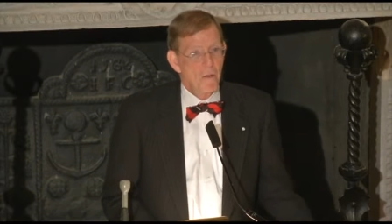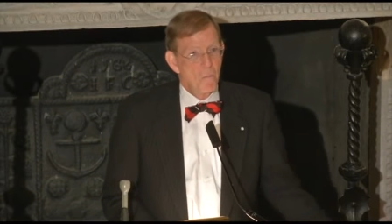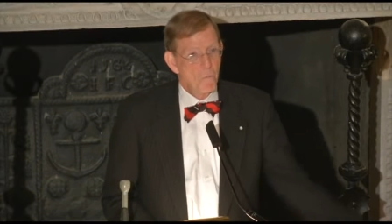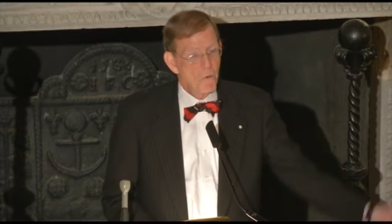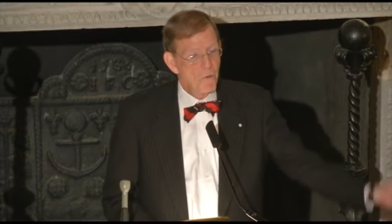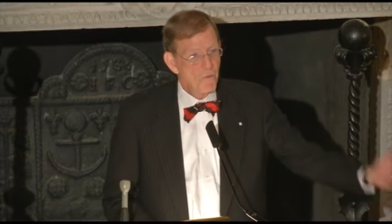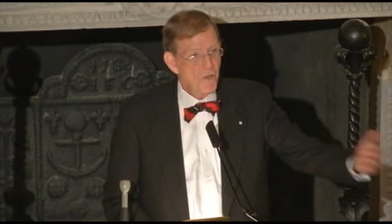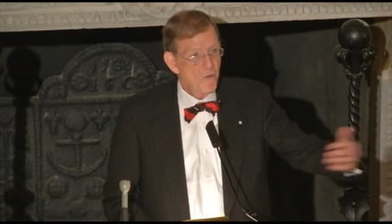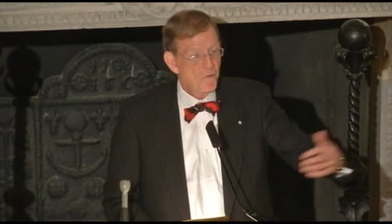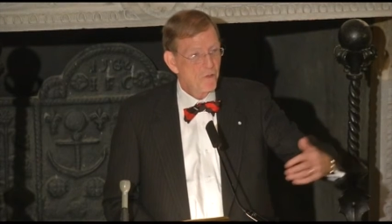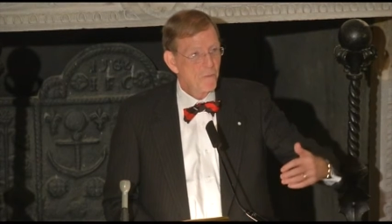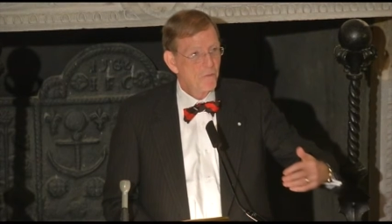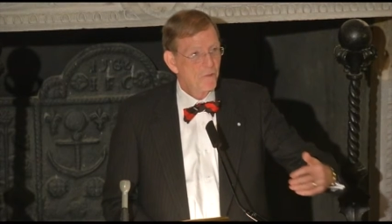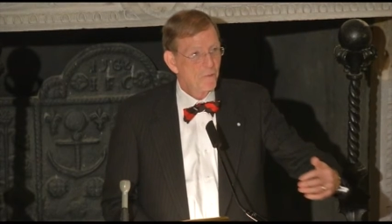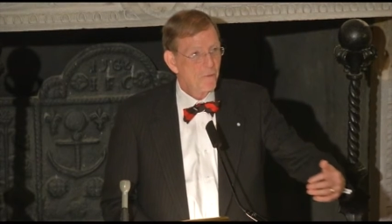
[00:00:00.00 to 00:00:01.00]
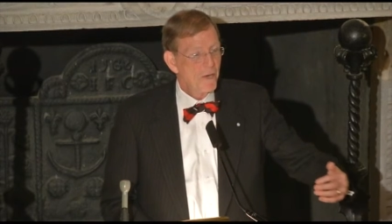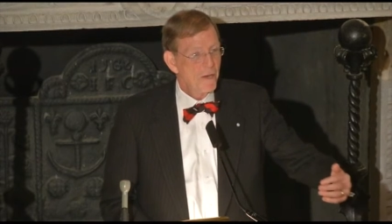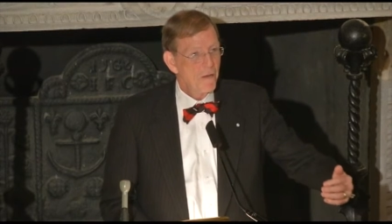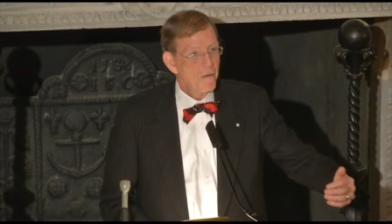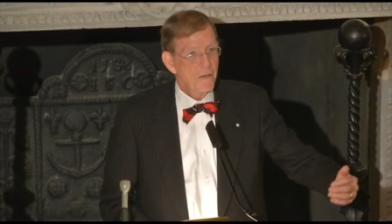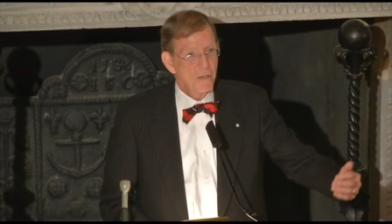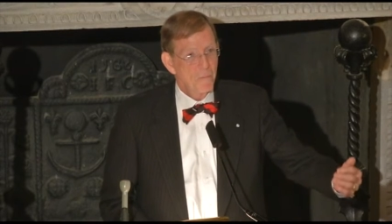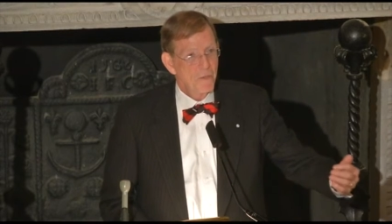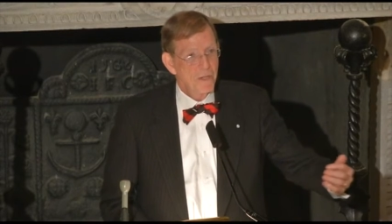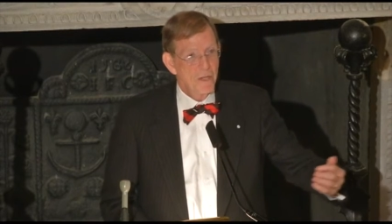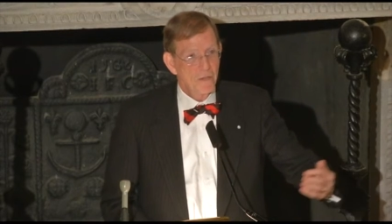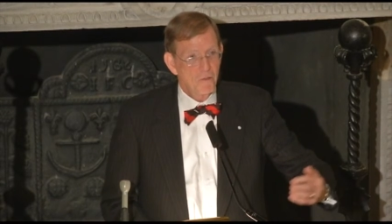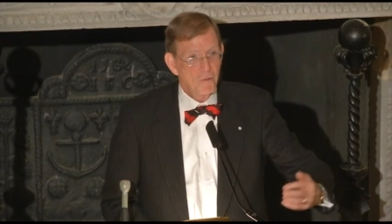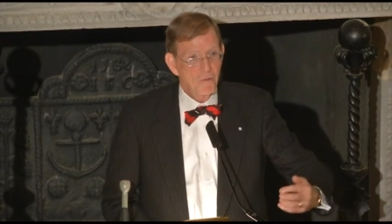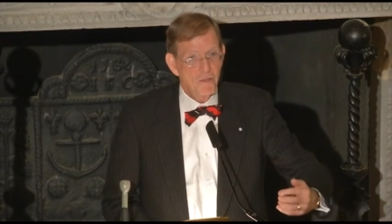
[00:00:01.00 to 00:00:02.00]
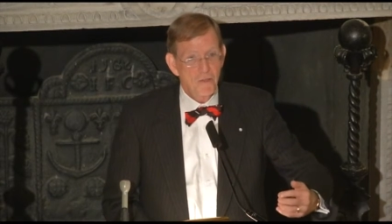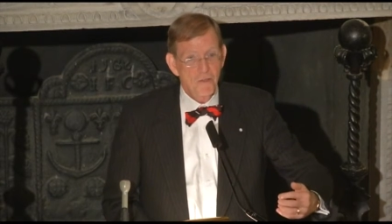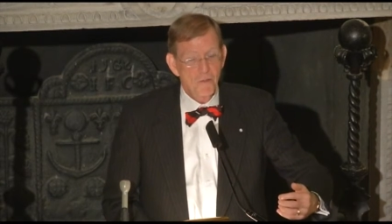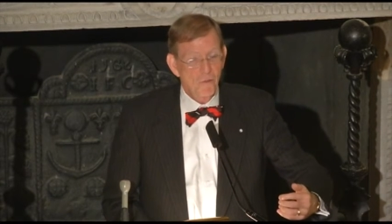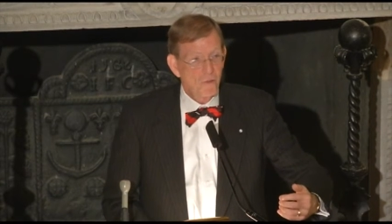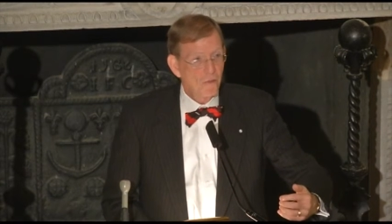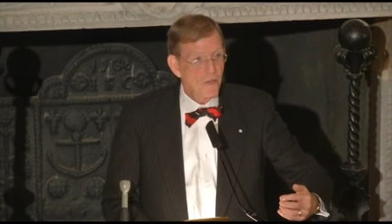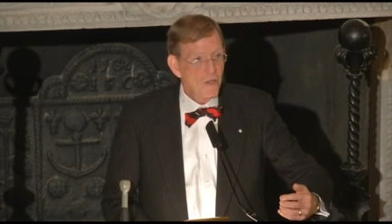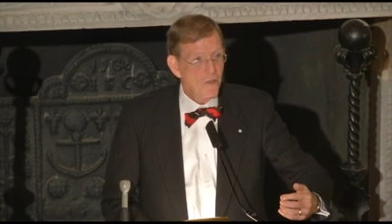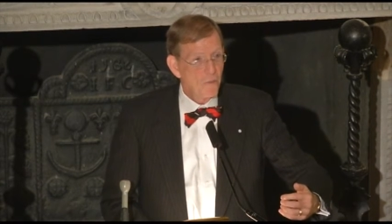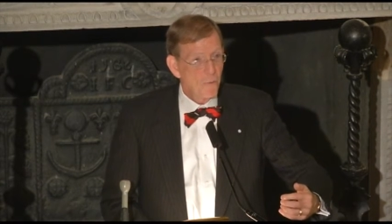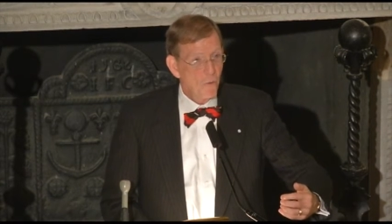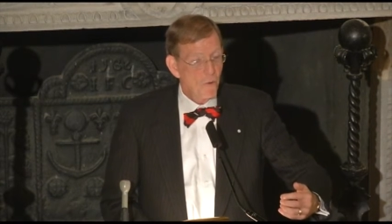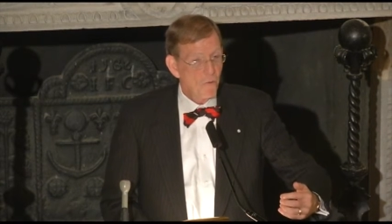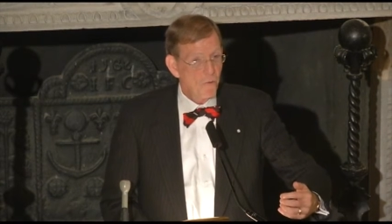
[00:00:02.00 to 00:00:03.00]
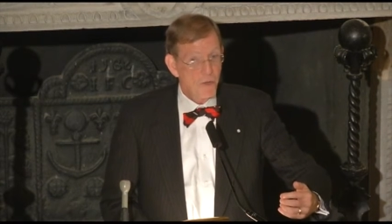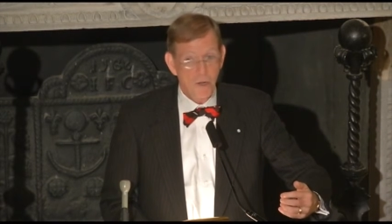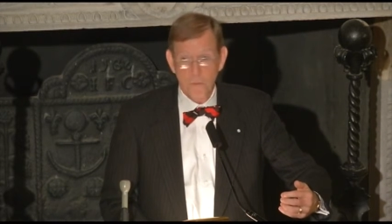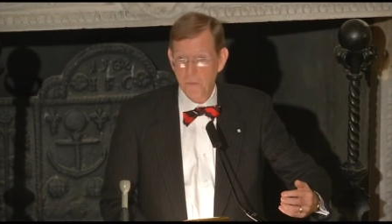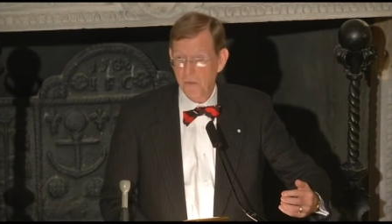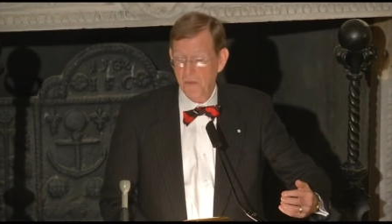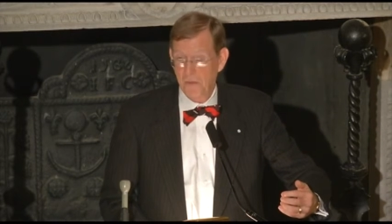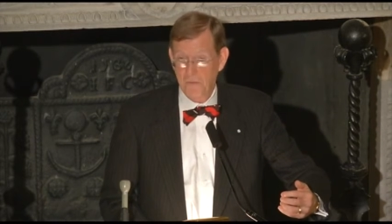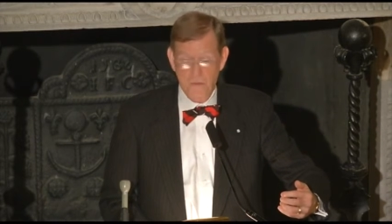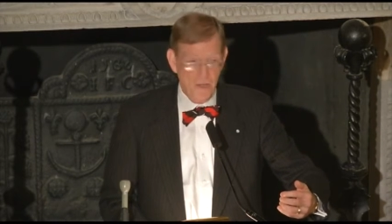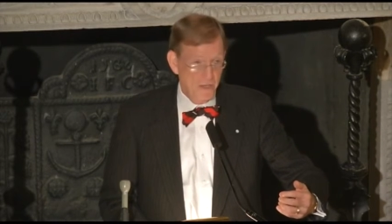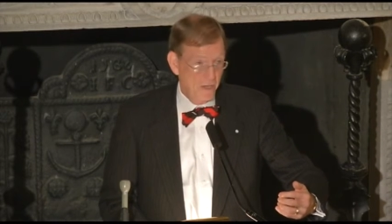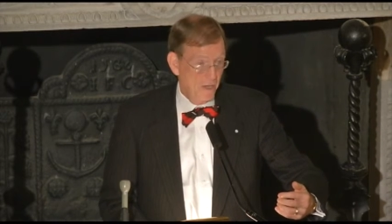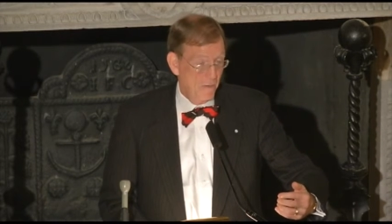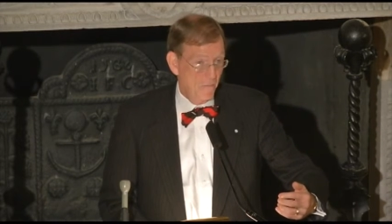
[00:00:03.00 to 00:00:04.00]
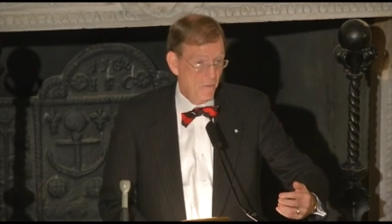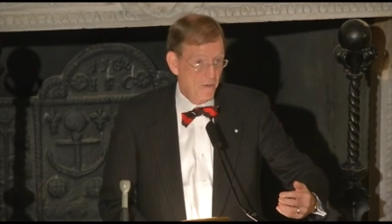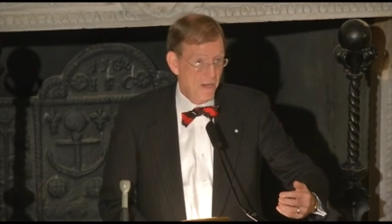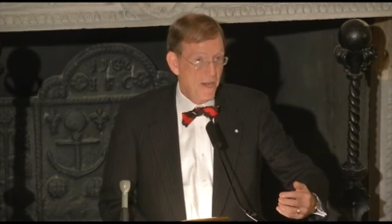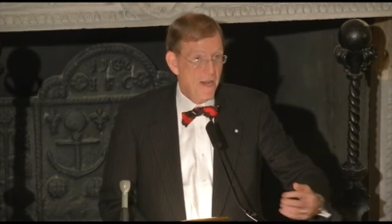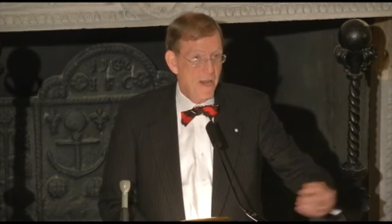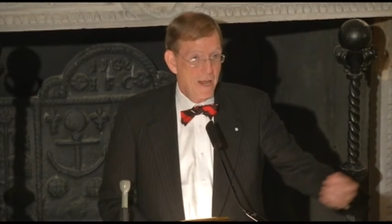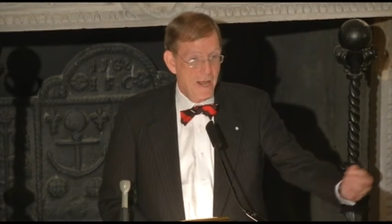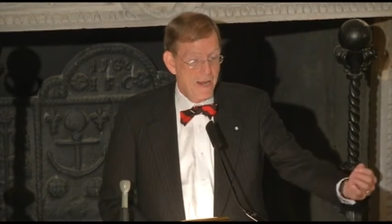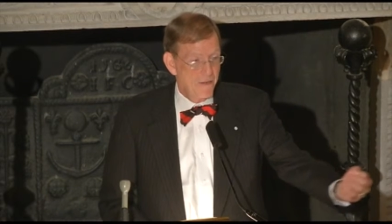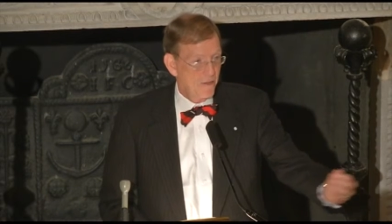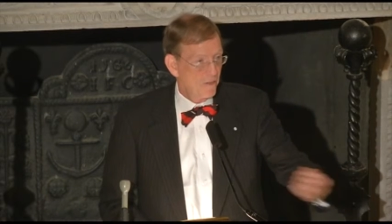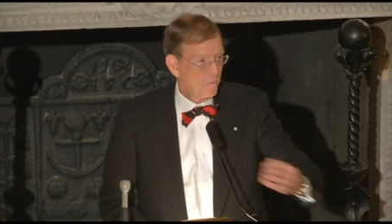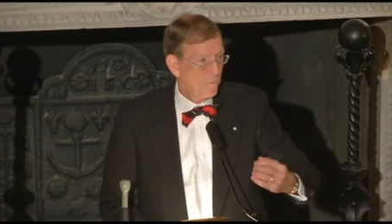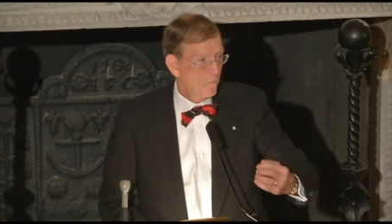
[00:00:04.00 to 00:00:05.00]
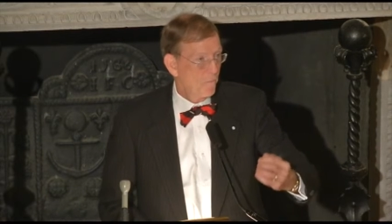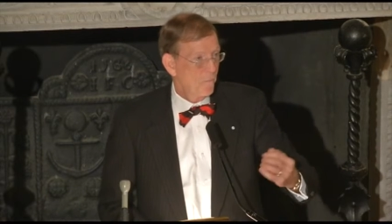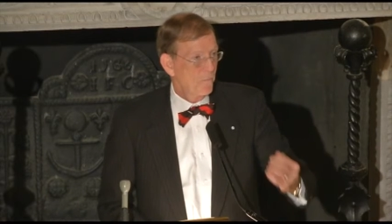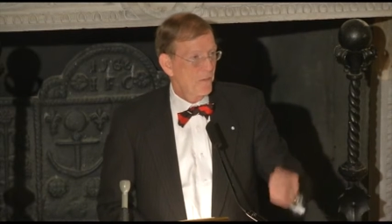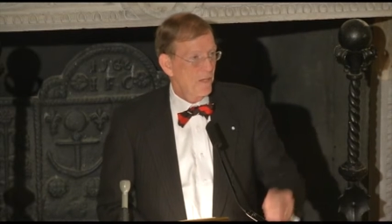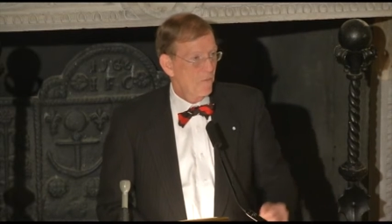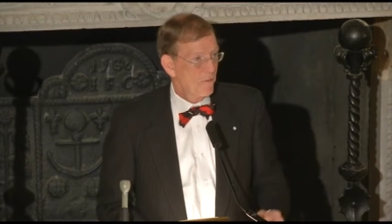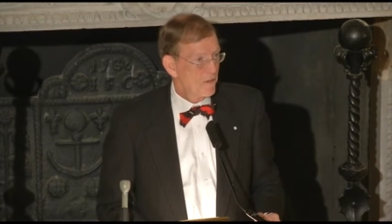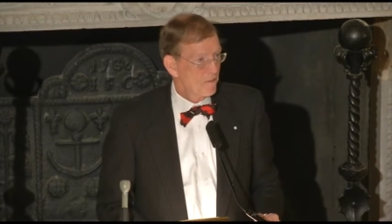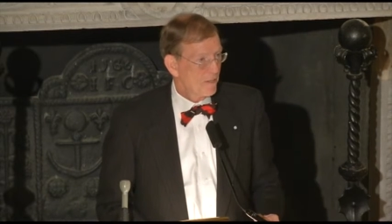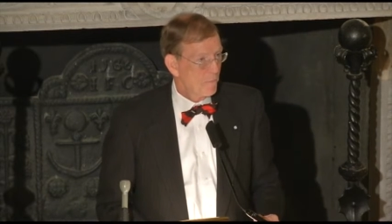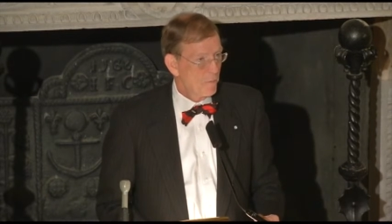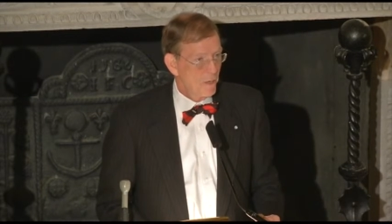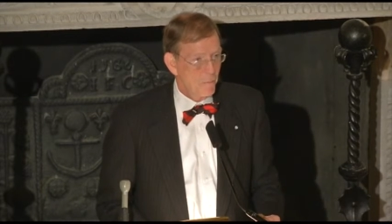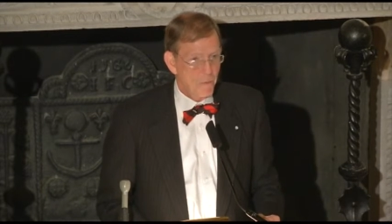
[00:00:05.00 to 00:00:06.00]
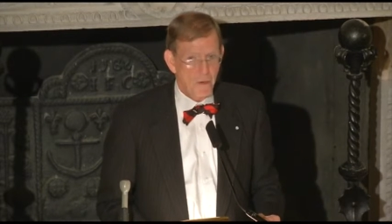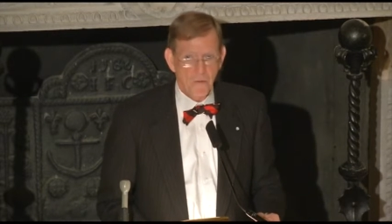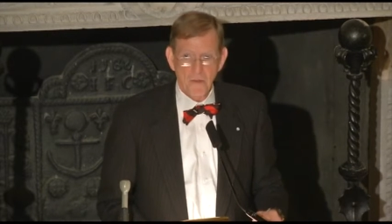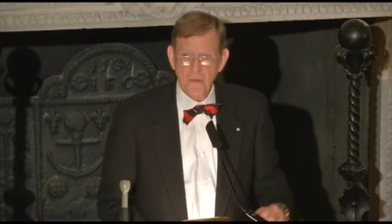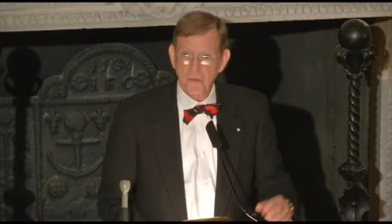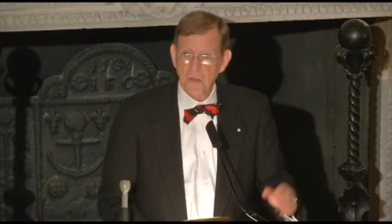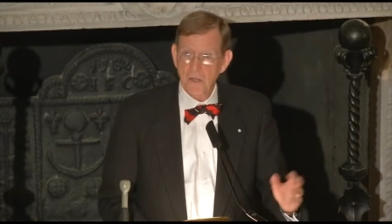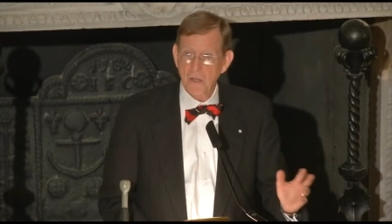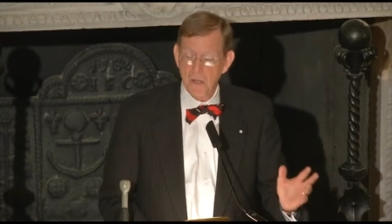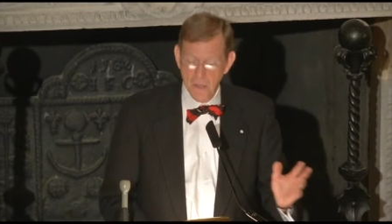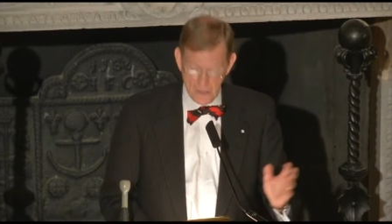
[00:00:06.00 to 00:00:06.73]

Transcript: move their troops around, and begin a traditional siege warfare, which they did very, and just eventually bombard the city.